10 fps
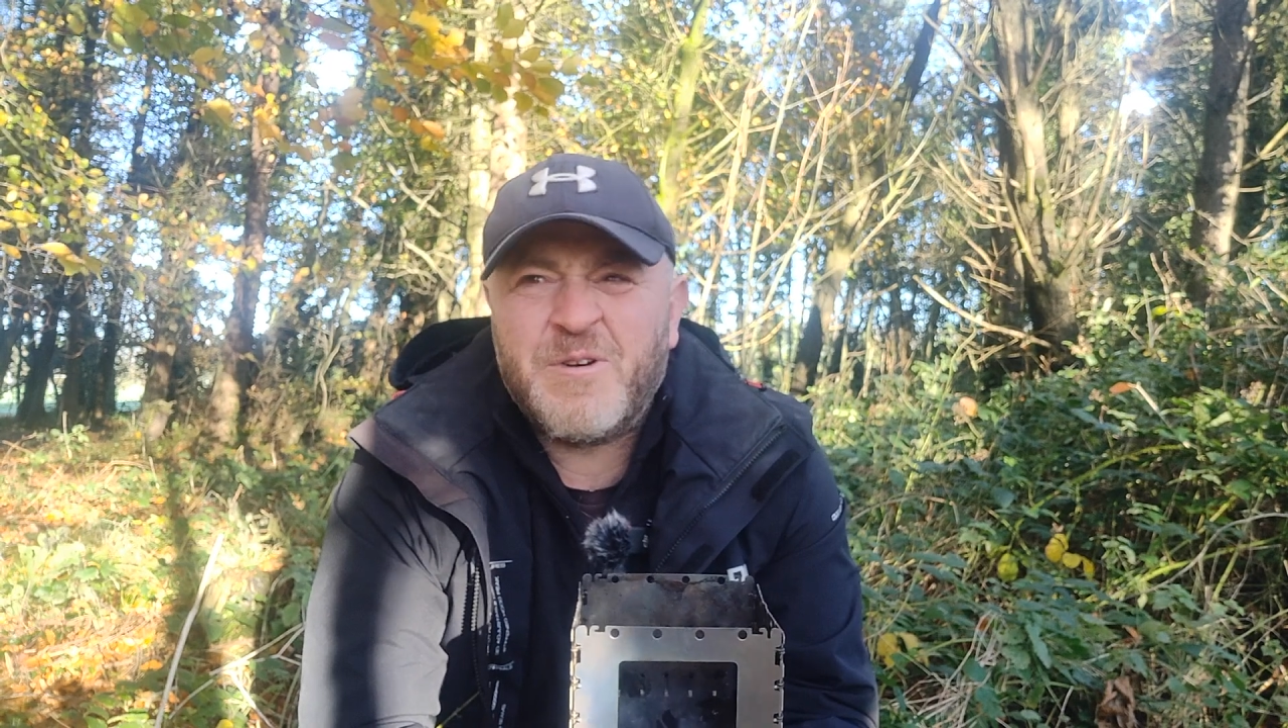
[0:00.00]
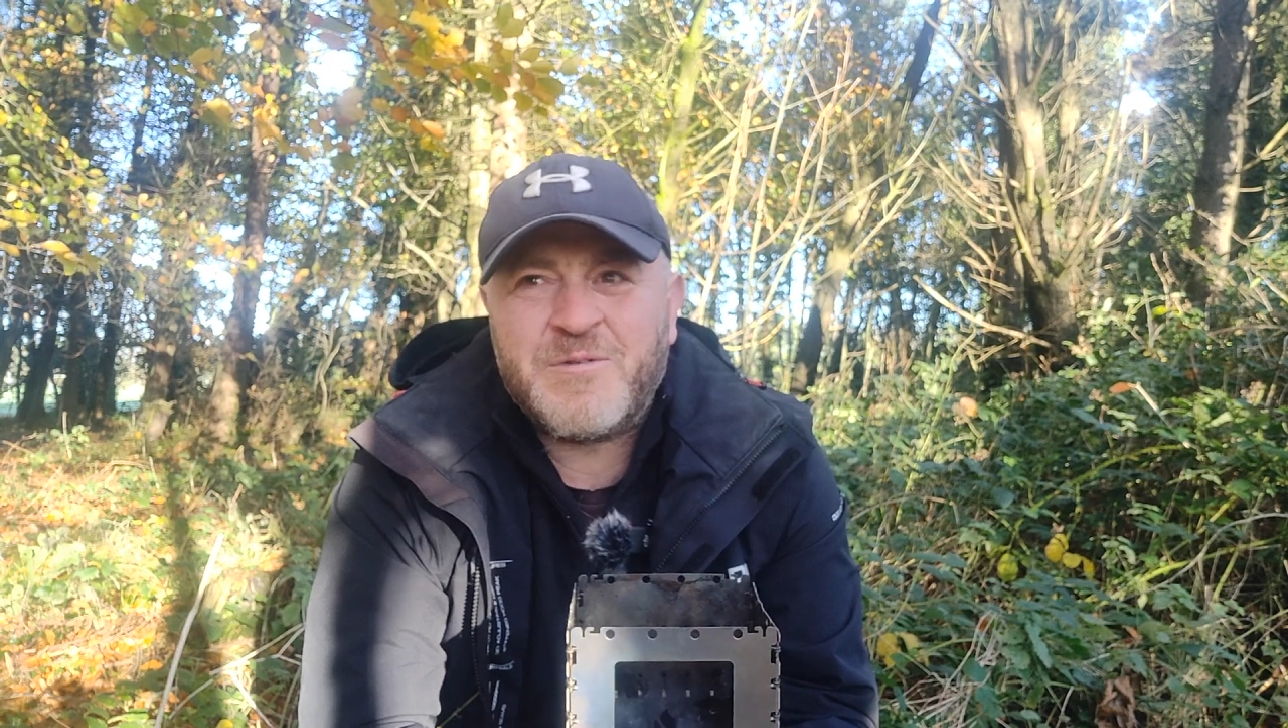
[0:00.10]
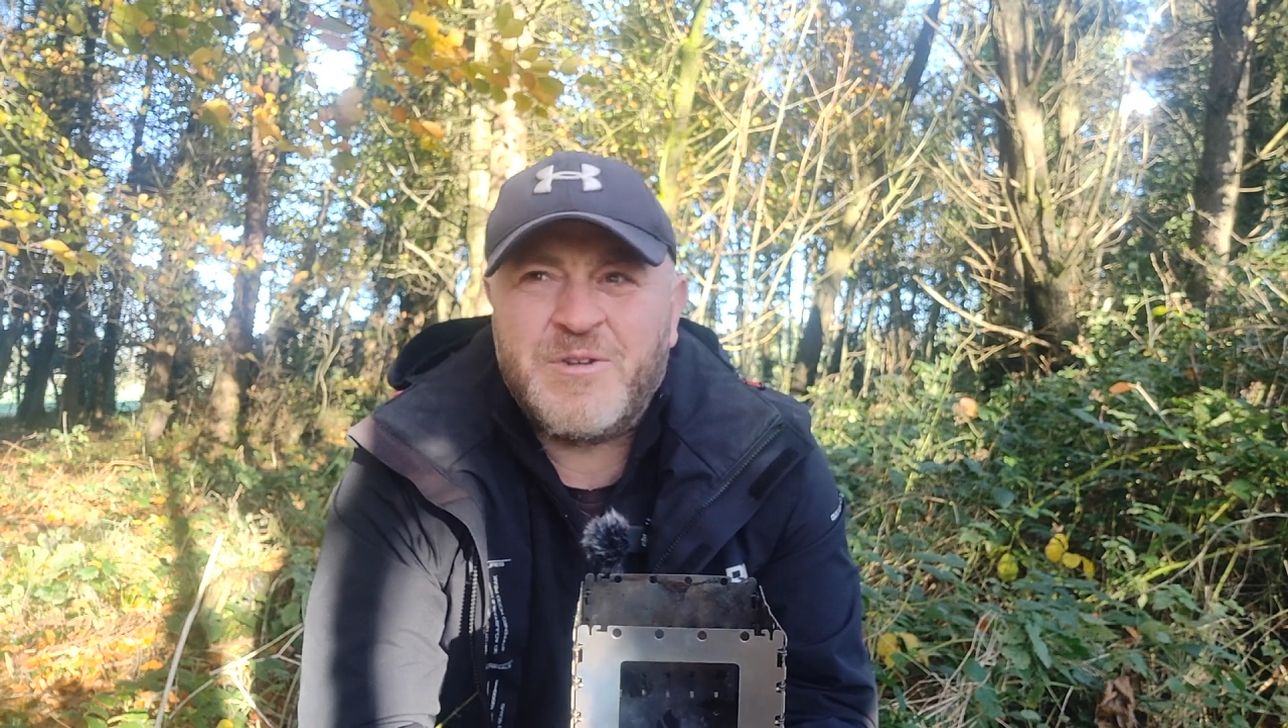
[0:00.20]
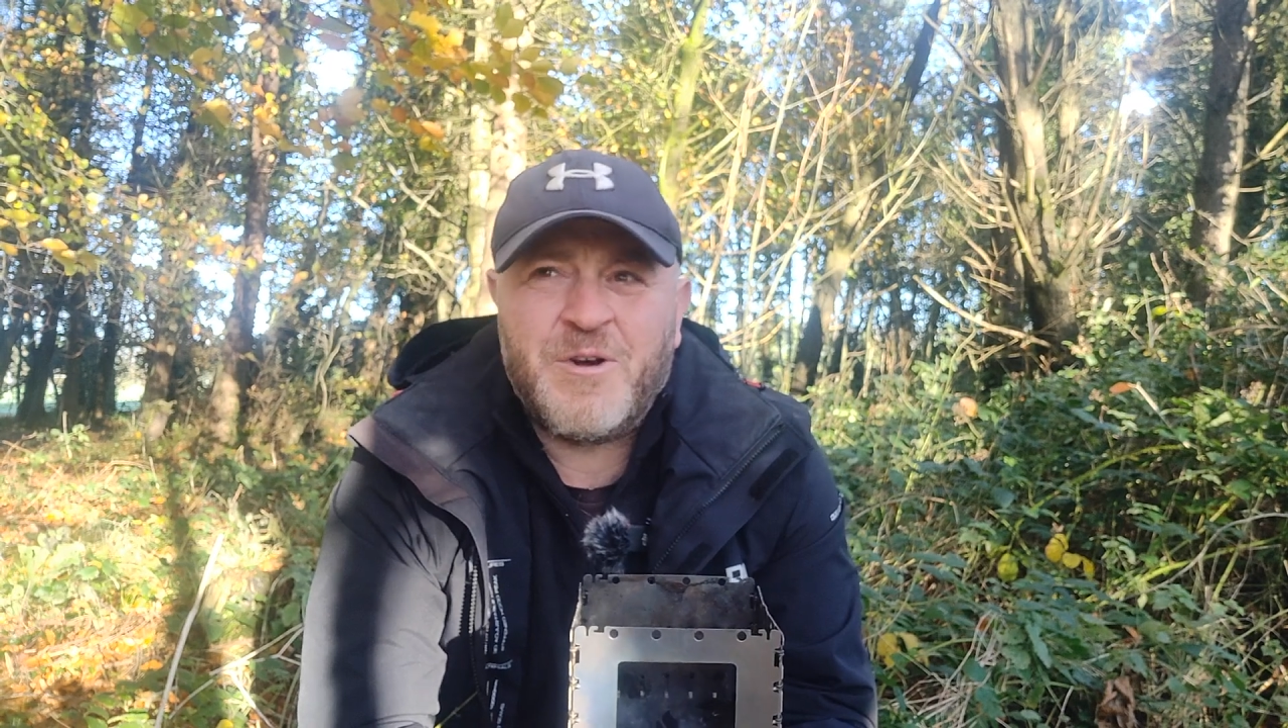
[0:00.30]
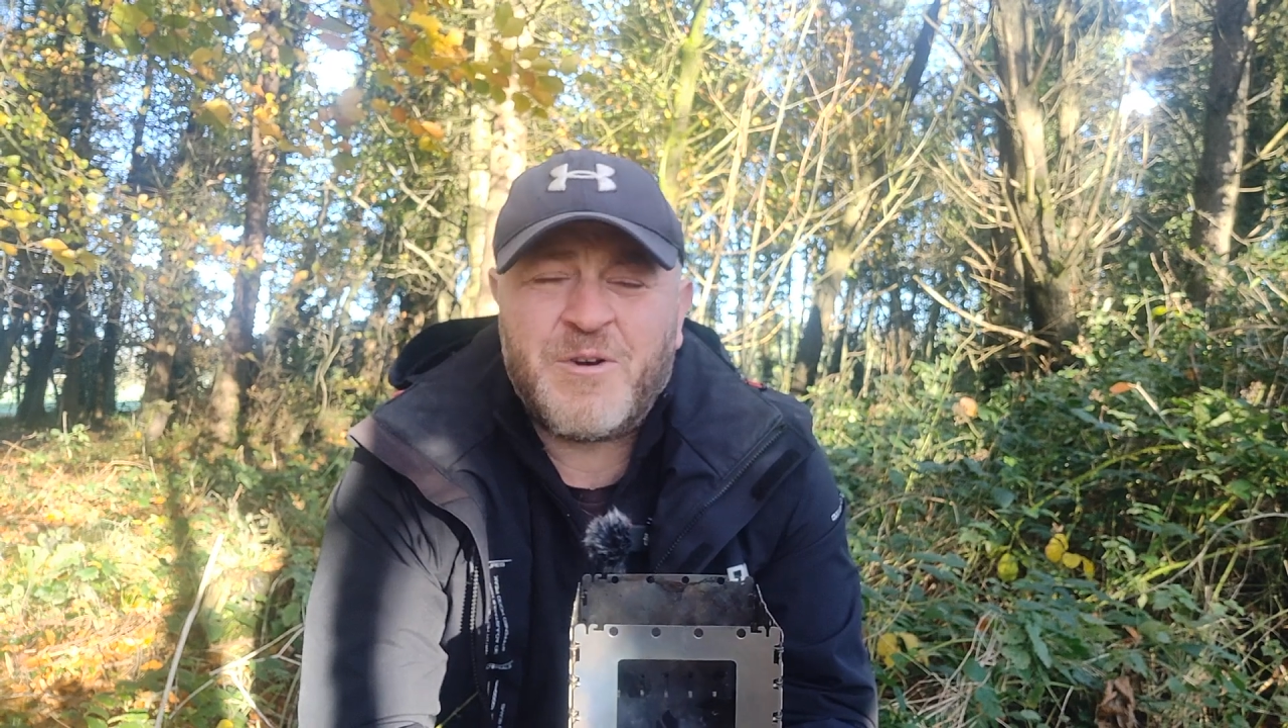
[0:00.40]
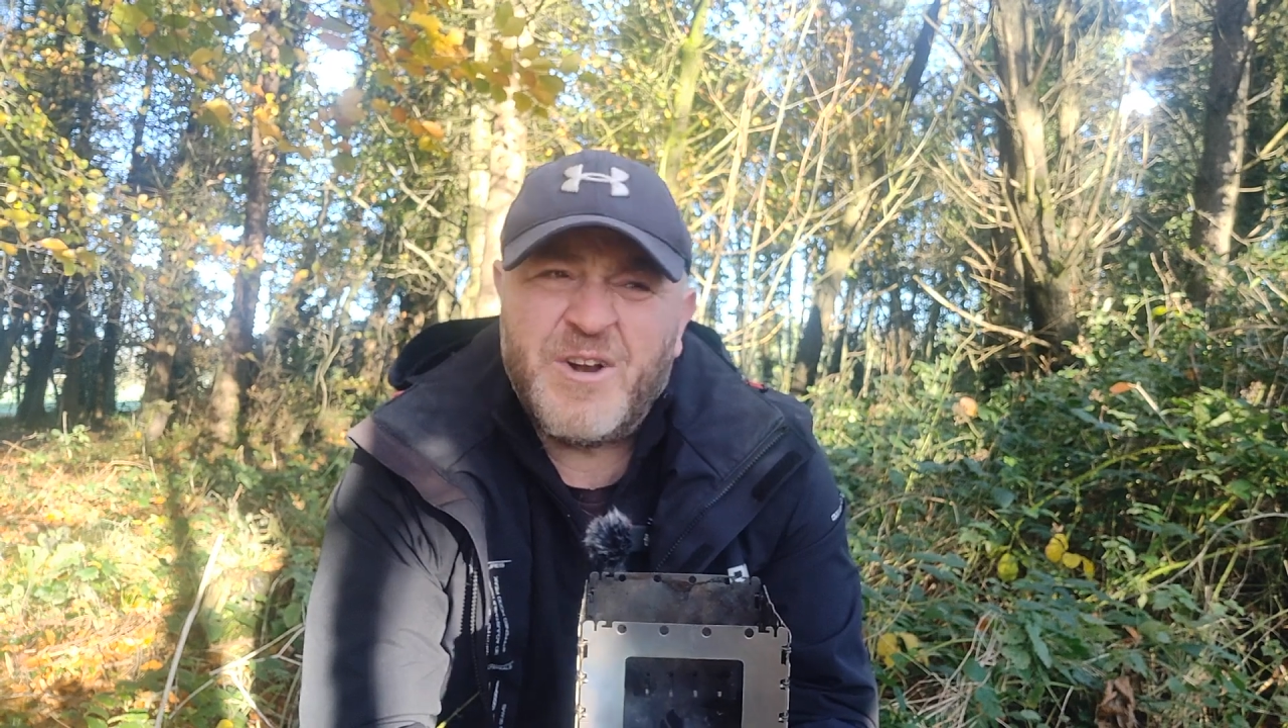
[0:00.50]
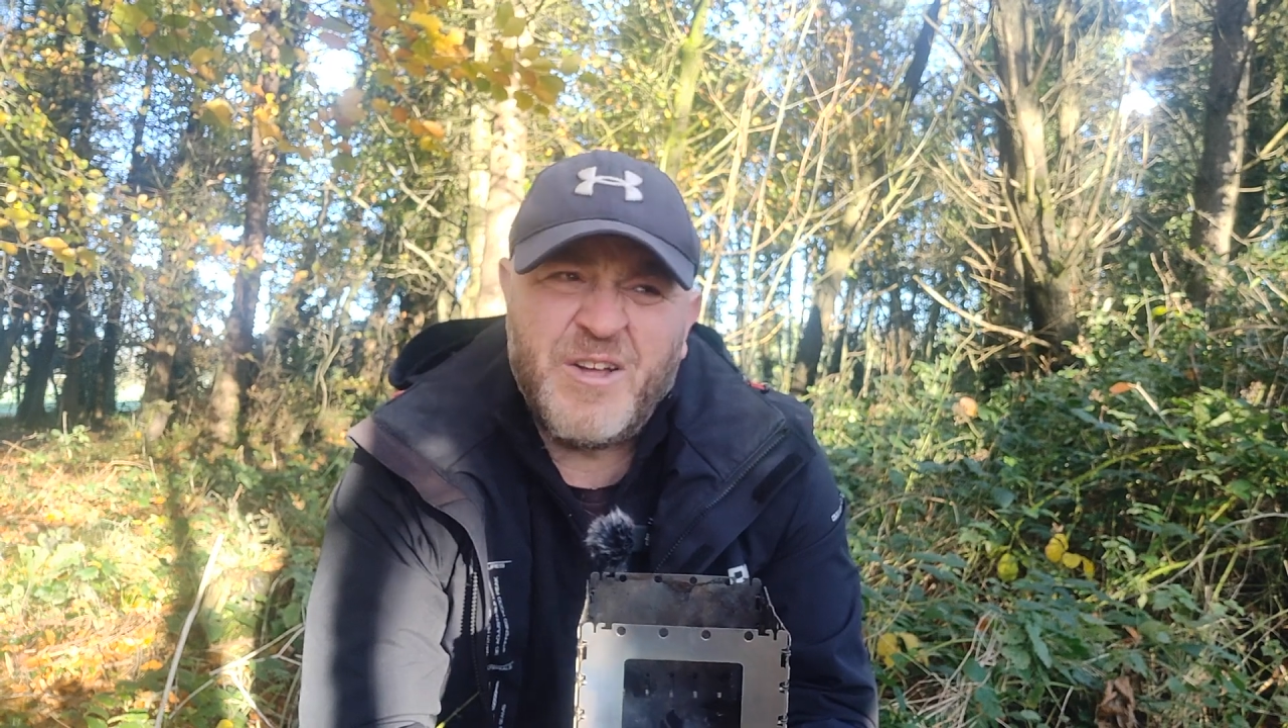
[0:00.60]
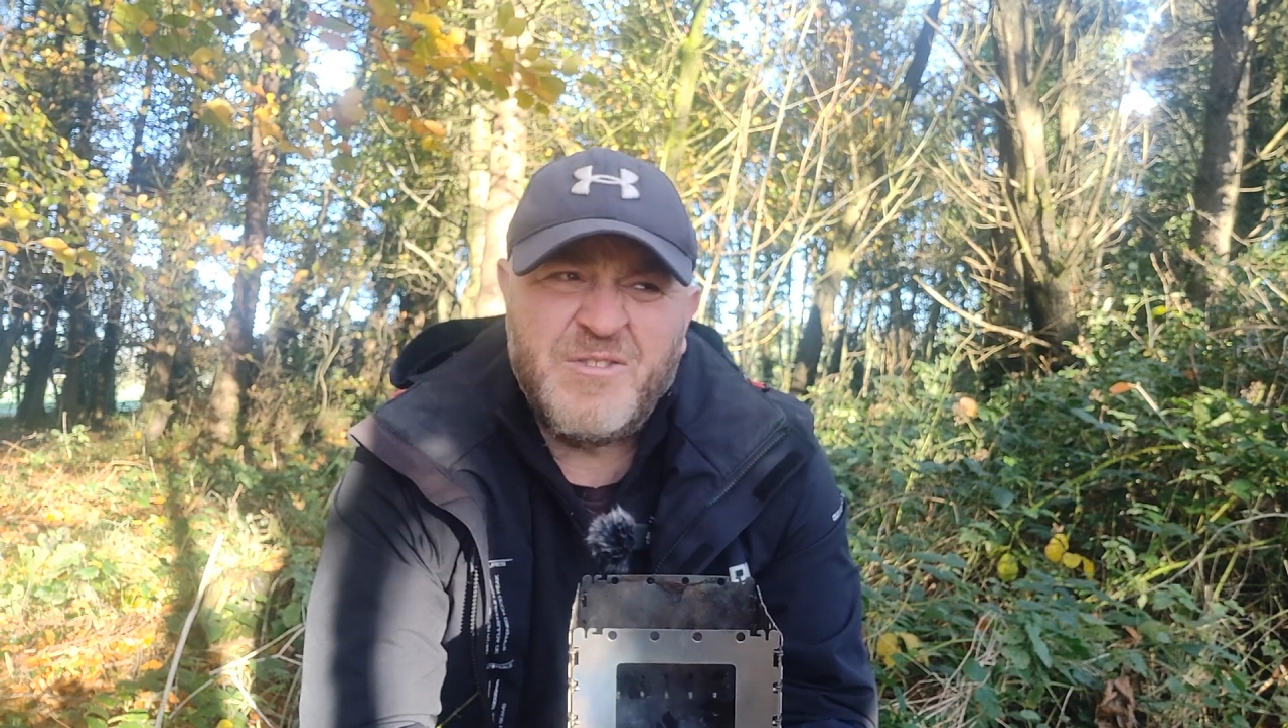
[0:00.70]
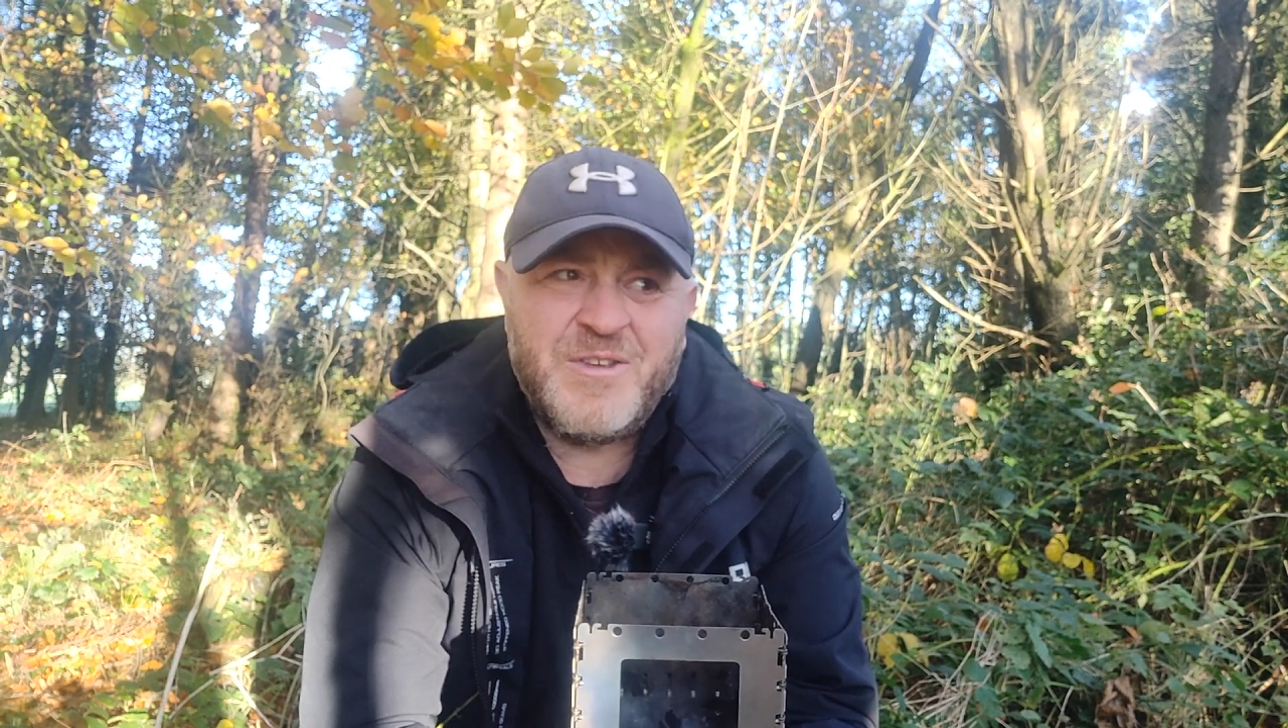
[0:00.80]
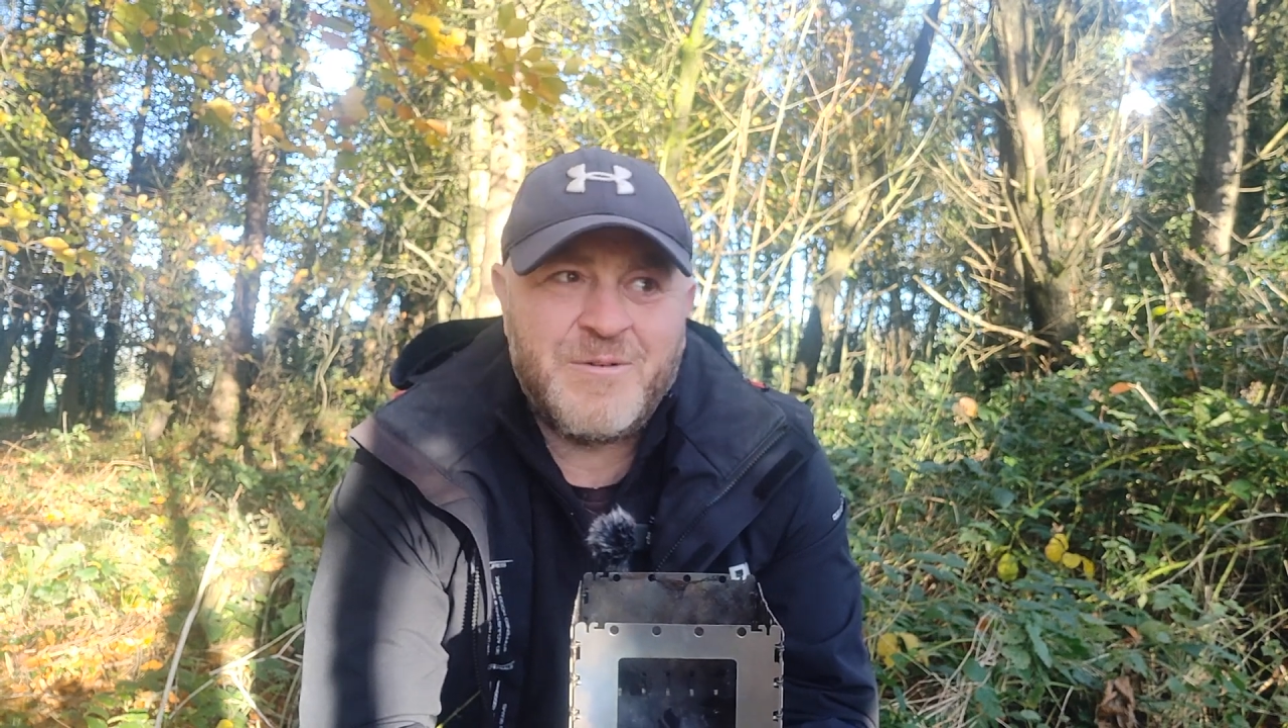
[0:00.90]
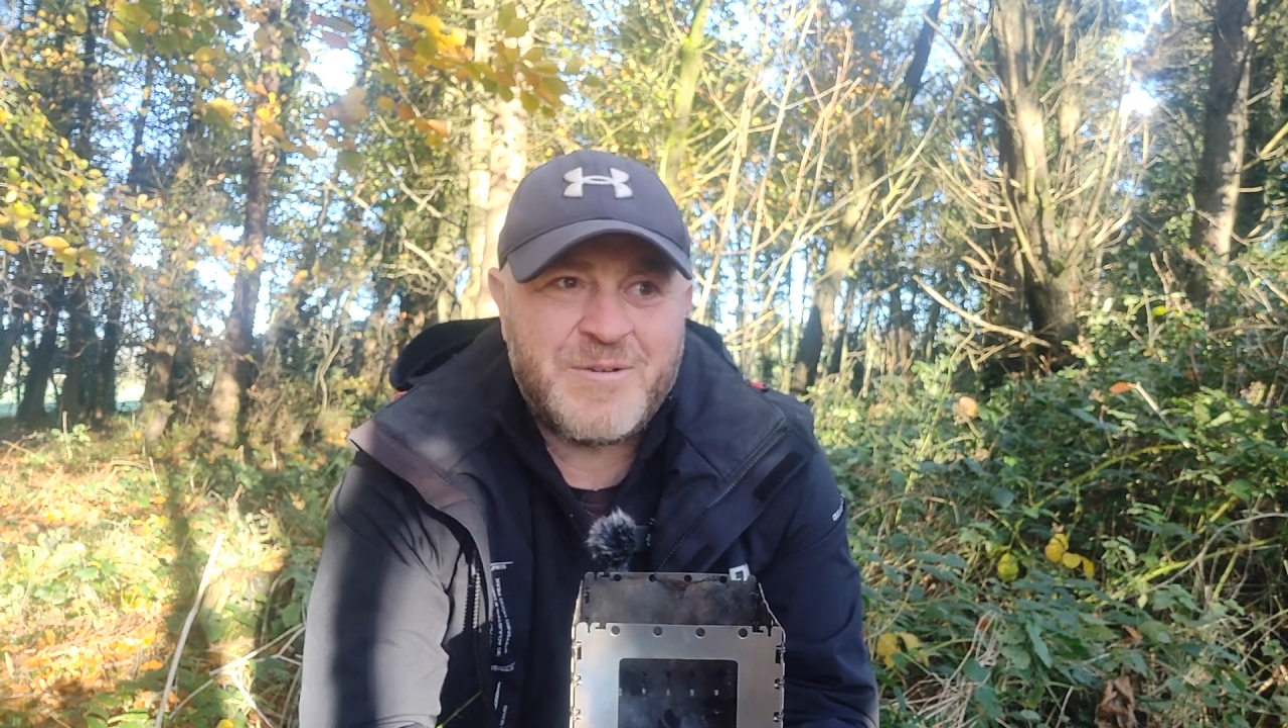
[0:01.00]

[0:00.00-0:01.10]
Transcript: obviously not gone hunting or